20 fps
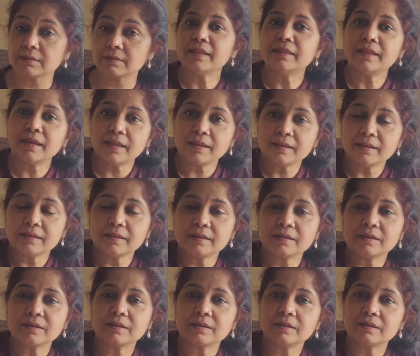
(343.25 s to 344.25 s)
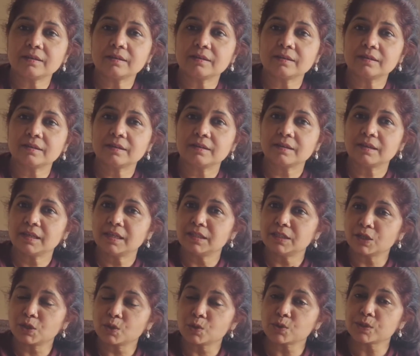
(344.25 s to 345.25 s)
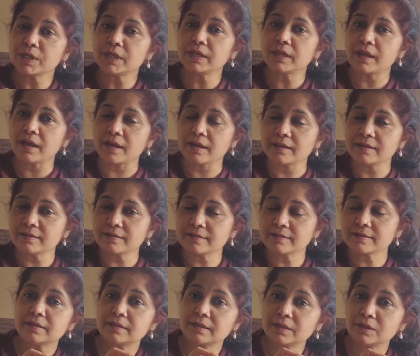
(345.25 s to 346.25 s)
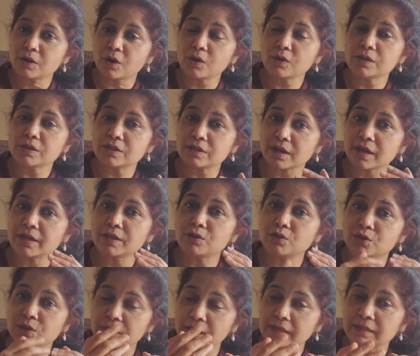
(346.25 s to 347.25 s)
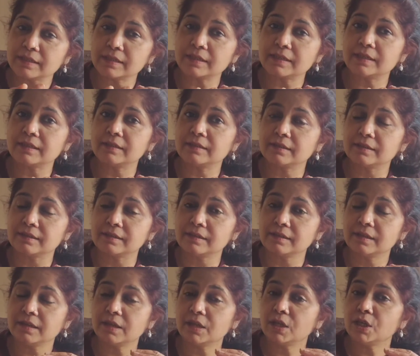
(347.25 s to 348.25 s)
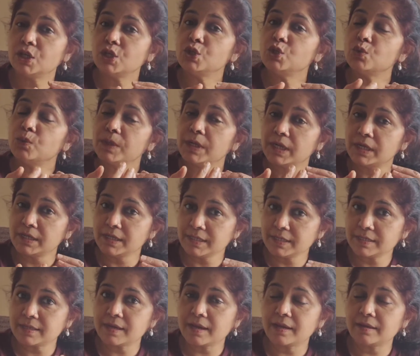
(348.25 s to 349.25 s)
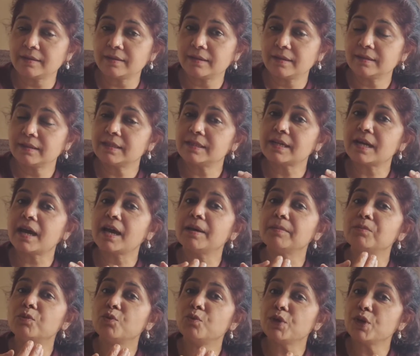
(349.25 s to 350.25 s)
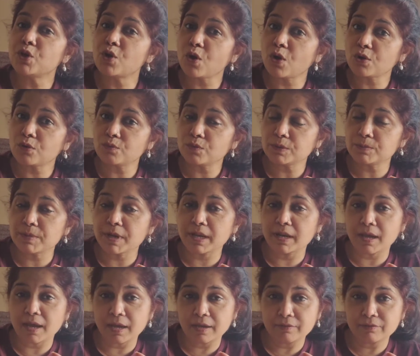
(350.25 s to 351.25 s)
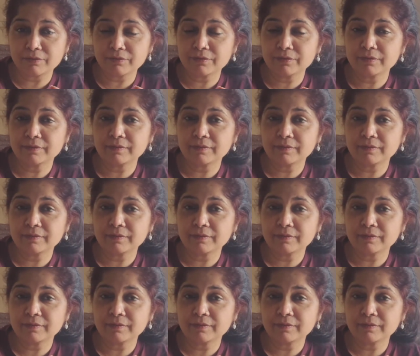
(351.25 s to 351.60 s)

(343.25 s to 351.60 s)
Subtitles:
And then, in the closing lines, since the doll is trying to tell the little girl, you will understand that I am moving on with my life.